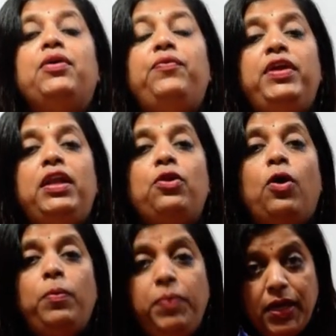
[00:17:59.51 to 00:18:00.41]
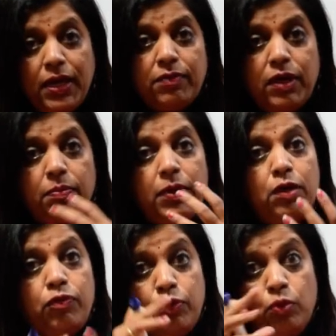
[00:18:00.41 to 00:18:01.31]
will not covered by the
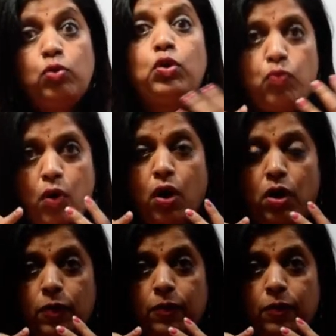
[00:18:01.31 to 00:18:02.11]
fruit wall.